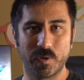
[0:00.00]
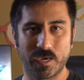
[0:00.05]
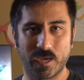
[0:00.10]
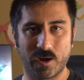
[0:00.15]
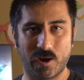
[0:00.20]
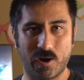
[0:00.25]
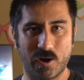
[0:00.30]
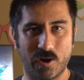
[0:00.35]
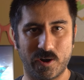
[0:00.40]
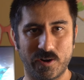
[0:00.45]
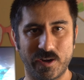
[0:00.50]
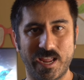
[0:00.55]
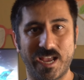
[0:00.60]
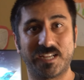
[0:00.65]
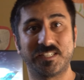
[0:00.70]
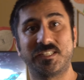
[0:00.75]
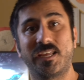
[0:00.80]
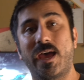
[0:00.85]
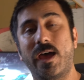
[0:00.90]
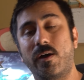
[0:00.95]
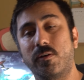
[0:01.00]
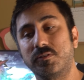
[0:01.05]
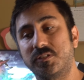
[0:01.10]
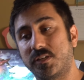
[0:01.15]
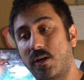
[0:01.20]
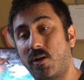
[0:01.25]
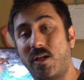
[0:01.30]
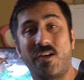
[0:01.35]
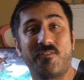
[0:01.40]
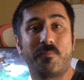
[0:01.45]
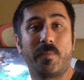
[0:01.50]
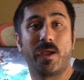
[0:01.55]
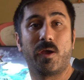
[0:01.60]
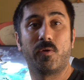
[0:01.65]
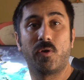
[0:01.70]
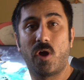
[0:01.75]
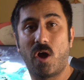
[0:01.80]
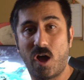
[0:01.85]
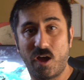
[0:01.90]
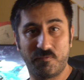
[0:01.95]
we get our next house, I'll have my
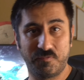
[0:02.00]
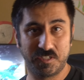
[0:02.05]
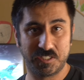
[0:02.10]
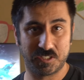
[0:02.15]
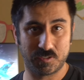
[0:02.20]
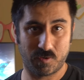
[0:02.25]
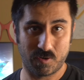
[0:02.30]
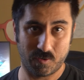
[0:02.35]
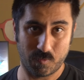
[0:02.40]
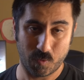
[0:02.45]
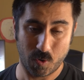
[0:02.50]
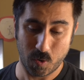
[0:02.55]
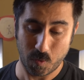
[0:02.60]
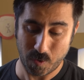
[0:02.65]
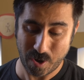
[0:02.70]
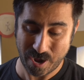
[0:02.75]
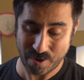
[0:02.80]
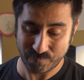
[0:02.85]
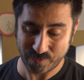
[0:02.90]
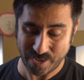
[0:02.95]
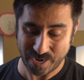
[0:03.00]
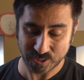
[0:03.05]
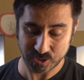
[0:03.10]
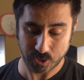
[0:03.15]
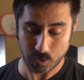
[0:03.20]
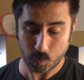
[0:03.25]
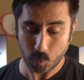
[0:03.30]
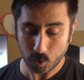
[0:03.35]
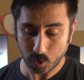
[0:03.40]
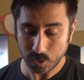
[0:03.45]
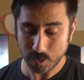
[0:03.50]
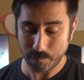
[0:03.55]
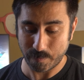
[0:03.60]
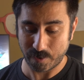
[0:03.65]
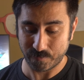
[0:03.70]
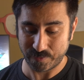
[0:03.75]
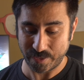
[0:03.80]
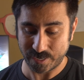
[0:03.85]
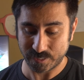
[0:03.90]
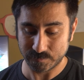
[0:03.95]
own office so I won't have to actually worry
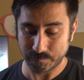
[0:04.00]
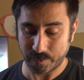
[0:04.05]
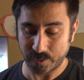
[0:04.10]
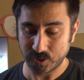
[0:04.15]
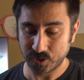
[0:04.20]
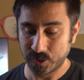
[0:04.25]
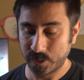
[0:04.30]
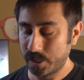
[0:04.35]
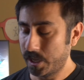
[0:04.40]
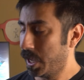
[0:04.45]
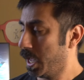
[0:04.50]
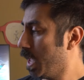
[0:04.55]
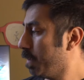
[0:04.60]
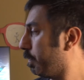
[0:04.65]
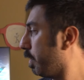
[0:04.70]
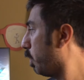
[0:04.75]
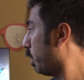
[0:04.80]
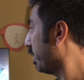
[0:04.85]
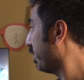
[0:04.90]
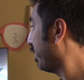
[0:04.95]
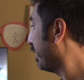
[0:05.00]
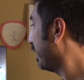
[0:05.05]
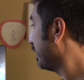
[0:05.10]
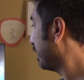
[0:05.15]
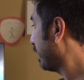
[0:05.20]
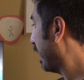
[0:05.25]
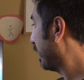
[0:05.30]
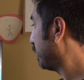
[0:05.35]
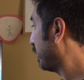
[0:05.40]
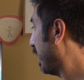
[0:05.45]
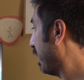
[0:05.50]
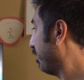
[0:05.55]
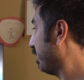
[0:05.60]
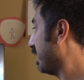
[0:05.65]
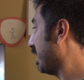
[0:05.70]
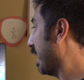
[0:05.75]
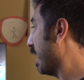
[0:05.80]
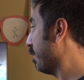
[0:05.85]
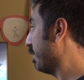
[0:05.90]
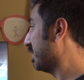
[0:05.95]
about that as much. But with this, I actually have
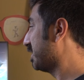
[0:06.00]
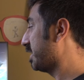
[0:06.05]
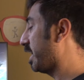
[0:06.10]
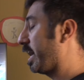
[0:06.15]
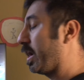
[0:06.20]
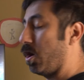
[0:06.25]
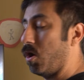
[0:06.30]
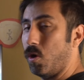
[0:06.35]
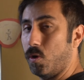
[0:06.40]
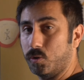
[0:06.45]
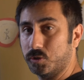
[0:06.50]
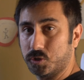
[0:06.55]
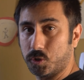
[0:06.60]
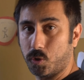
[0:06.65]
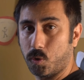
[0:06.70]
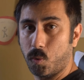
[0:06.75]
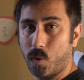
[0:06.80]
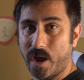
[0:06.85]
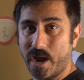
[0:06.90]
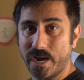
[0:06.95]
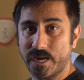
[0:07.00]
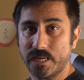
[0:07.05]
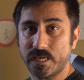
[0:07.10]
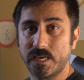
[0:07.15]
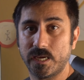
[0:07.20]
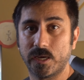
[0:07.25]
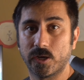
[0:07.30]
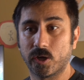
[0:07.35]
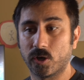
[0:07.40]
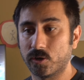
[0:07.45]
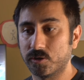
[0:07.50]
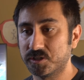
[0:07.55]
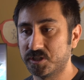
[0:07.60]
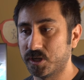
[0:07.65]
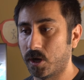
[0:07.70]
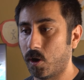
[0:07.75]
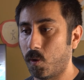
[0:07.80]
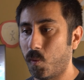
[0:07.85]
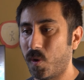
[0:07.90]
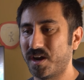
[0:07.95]
the MSI ultra wide here.
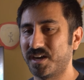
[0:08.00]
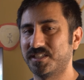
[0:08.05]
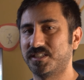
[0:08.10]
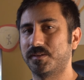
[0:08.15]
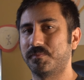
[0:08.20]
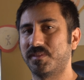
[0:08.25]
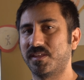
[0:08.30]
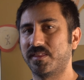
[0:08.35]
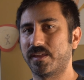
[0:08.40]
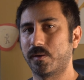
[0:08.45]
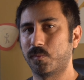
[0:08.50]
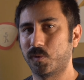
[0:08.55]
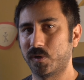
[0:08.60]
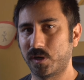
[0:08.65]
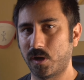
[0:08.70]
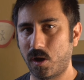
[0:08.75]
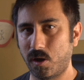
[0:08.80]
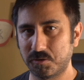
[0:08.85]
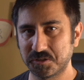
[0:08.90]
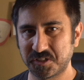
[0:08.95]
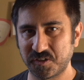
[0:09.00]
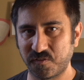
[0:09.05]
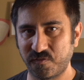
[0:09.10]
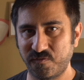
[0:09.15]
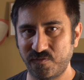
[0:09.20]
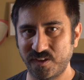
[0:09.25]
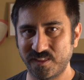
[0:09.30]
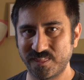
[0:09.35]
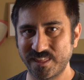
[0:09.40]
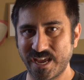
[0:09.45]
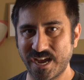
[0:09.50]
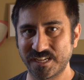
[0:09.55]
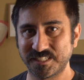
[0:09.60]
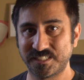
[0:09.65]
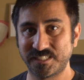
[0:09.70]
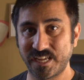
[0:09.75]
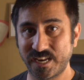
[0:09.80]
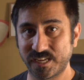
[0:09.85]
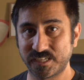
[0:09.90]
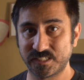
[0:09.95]
So one is something that would also fit the
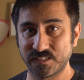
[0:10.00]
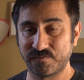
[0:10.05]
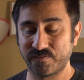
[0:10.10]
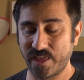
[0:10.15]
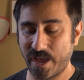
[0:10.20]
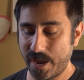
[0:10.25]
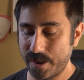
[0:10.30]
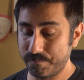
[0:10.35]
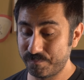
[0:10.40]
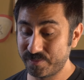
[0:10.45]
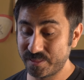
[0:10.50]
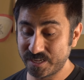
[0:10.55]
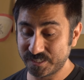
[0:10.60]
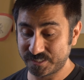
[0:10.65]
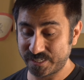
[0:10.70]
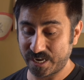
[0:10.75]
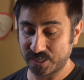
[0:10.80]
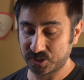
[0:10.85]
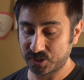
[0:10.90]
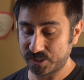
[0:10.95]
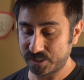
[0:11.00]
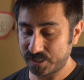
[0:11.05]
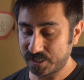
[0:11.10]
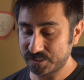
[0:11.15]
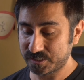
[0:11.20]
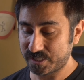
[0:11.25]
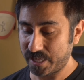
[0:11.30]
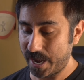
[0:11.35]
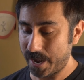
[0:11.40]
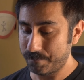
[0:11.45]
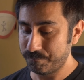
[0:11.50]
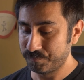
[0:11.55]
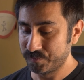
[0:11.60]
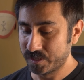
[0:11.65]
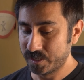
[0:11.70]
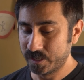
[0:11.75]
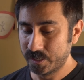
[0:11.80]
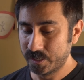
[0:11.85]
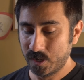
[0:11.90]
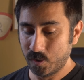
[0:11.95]
aesthetics of that. And this actually does that
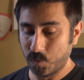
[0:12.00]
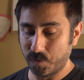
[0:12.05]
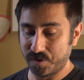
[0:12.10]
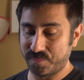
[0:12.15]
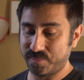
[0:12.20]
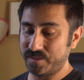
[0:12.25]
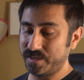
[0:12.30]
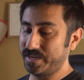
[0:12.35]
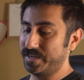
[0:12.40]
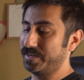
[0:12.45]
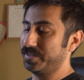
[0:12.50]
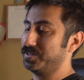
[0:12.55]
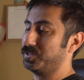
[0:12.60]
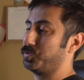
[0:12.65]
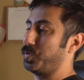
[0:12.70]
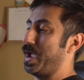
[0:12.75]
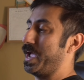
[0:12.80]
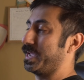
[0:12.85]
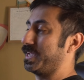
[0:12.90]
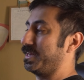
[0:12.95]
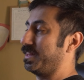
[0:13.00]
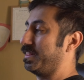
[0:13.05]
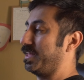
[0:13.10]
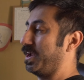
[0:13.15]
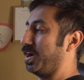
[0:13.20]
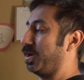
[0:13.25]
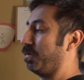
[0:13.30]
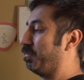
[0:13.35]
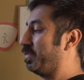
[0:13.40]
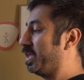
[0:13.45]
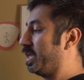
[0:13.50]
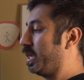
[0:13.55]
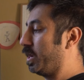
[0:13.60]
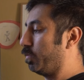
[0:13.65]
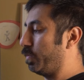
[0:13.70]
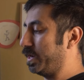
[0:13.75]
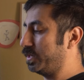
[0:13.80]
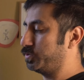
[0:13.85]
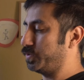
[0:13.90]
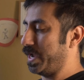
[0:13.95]
with the Dragon there.
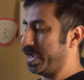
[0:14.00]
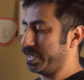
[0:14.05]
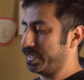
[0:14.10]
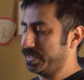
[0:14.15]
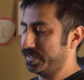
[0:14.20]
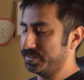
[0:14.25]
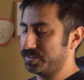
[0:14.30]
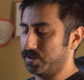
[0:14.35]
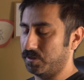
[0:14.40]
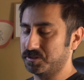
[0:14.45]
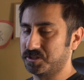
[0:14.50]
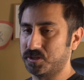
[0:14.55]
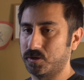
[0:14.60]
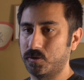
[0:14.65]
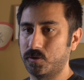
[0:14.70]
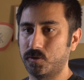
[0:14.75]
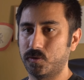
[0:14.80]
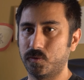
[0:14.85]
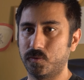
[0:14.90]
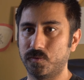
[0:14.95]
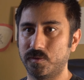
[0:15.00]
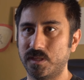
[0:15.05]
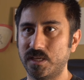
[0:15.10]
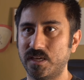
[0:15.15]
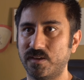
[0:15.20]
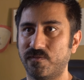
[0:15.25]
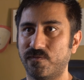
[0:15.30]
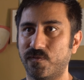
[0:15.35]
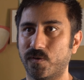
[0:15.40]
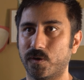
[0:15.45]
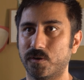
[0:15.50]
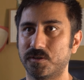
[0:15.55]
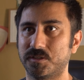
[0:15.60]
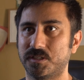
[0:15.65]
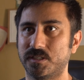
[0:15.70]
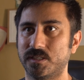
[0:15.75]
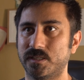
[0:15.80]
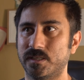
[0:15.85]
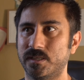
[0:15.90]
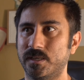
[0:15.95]
Redragon is also the
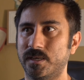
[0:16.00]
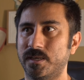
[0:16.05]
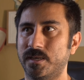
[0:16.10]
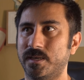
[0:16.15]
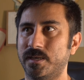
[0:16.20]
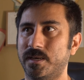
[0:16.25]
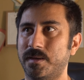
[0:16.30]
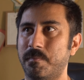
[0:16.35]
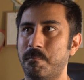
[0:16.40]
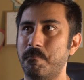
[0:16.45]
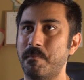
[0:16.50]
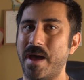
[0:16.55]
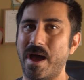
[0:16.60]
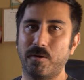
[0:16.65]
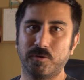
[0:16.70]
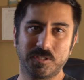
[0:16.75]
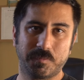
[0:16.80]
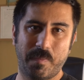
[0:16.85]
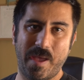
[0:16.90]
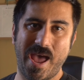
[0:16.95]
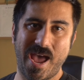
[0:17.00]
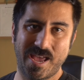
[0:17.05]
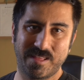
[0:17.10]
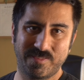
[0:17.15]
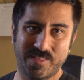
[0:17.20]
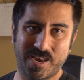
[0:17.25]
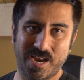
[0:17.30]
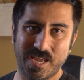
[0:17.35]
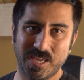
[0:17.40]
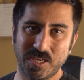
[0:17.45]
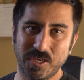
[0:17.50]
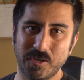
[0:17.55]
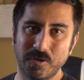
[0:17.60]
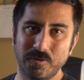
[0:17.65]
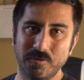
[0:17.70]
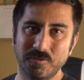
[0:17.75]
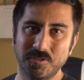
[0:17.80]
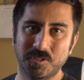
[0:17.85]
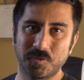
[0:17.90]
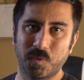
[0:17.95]
first mouse pad that I
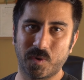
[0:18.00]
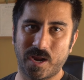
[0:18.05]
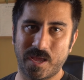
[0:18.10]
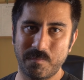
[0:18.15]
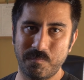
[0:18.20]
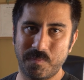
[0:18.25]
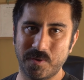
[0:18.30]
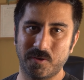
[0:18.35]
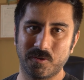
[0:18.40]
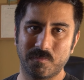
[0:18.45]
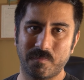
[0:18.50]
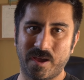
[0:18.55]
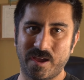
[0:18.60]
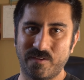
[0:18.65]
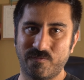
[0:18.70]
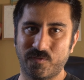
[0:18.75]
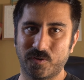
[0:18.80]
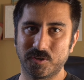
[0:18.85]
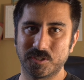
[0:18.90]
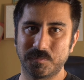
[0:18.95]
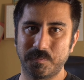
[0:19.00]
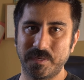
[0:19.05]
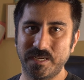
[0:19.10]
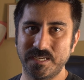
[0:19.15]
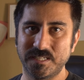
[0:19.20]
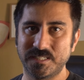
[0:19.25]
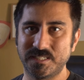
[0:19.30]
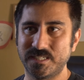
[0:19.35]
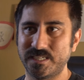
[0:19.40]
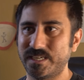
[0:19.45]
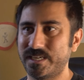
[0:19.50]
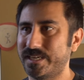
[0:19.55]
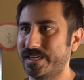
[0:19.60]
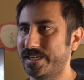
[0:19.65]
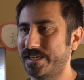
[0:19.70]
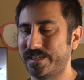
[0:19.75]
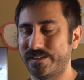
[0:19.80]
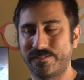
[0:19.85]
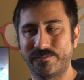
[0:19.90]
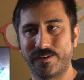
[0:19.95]
used when I built my first
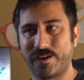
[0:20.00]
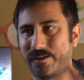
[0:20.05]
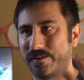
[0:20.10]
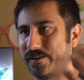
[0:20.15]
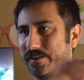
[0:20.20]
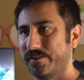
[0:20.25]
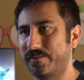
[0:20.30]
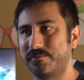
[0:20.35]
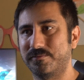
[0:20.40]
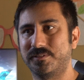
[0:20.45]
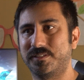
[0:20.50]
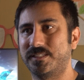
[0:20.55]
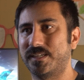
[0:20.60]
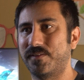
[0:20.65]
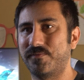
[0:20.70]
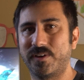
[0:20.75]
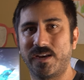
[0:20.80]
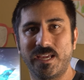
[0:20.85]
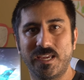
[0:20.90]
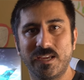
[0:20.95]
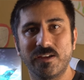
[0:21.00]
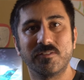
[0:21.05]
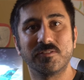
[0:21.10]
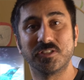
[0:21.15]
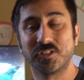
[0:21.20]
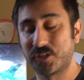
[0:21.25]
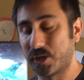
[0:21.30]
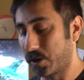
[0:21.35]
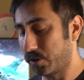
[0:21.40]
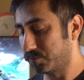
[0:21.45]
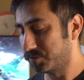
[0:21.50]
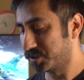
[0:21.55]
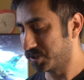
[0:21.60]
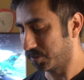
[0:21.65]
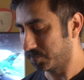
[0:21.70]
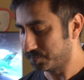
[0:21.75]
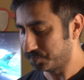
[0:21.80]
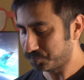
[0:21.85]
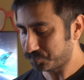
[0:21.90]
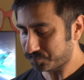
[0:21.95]
PC, I don't know, seven, eight years ago.
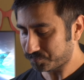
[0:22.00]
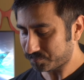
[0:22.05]
So